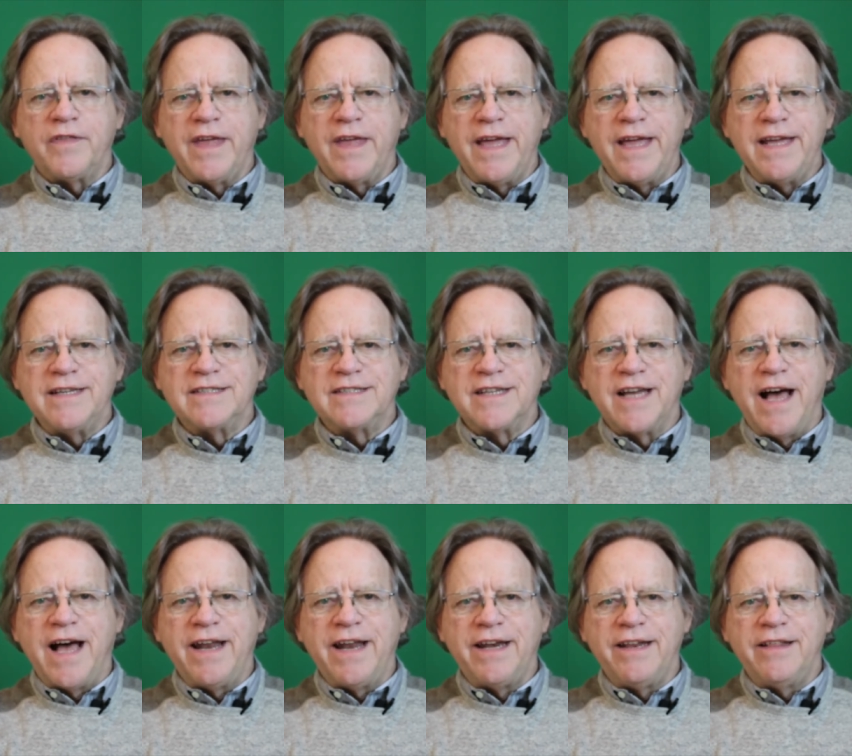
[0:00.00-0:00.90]

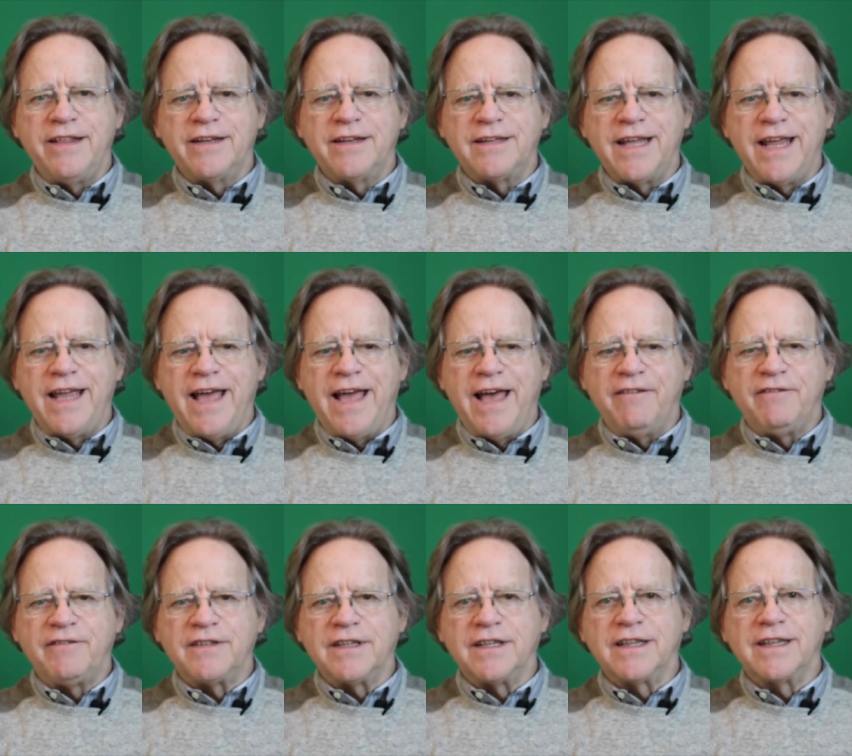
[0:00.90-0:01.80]
anxiety that they
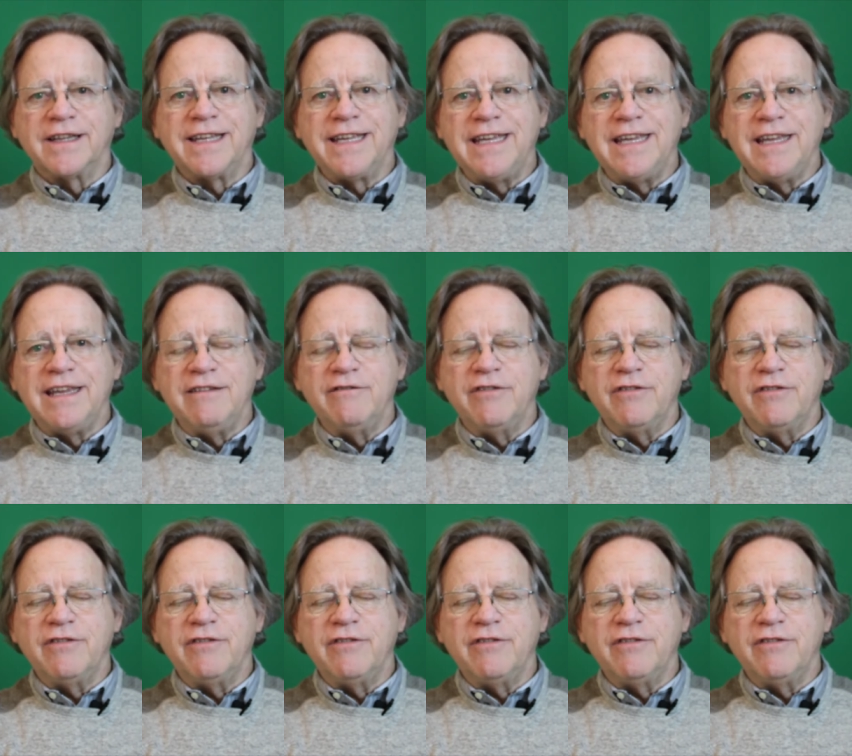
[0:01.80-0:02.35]
have to leave.